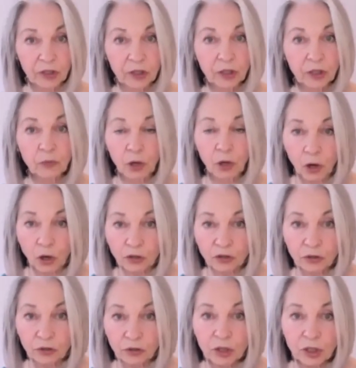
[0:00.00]
We're
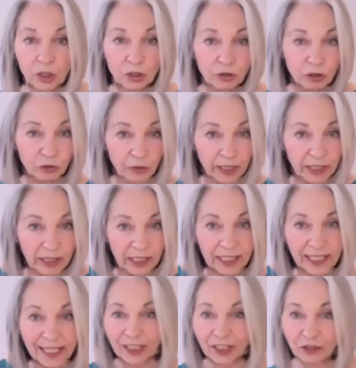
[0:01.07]
also
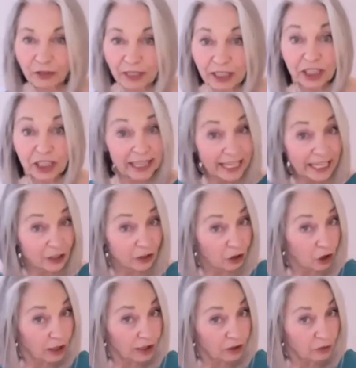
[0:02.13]
strengthening and stretching the
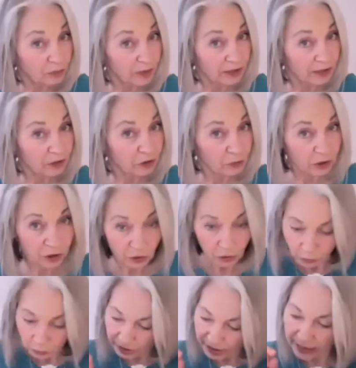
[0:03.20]
intercostal muscles, which are
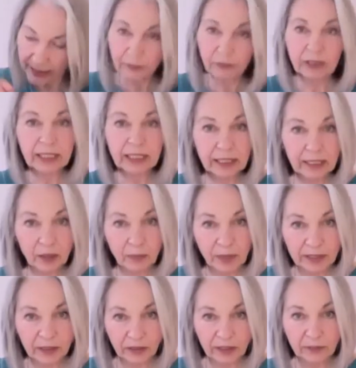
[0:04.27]
those teeny weeny little
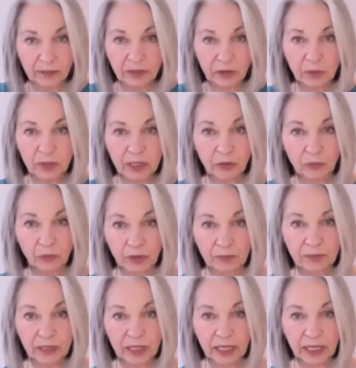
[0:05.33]
muscles in between the rib.